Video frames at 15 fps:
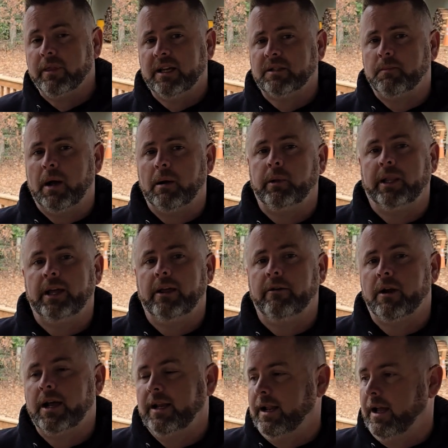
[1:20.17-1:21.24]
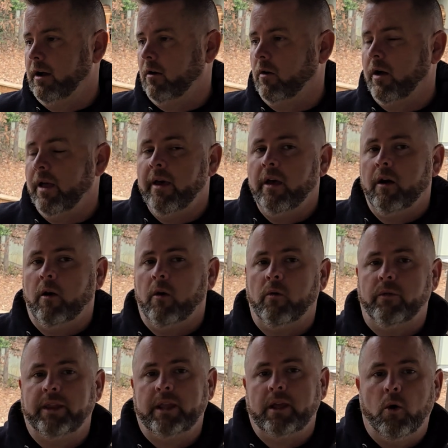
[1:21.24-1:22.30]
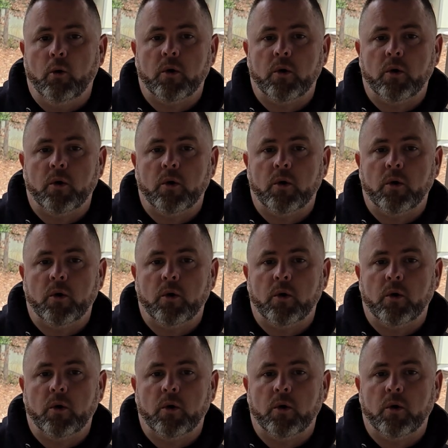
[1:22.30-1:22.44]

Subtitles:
That's my plan right now on the